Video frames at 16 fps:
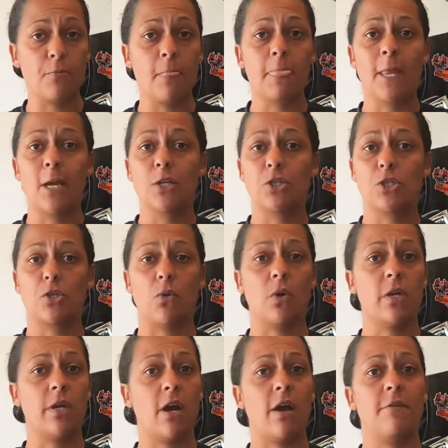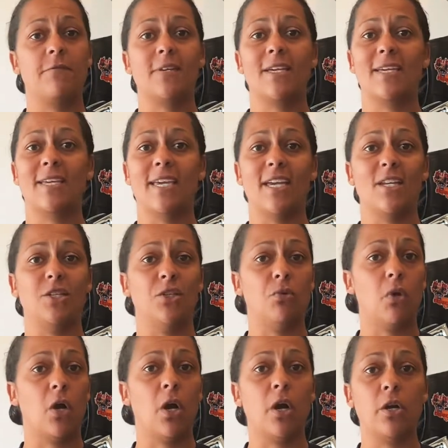Showing off can get you
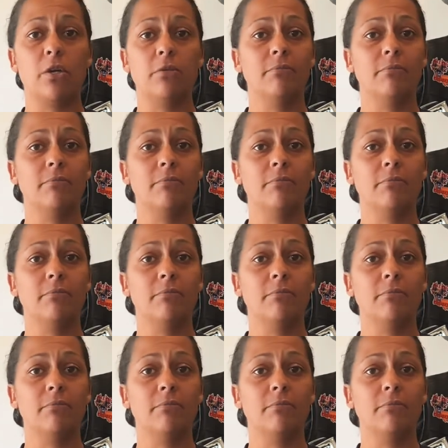hurt,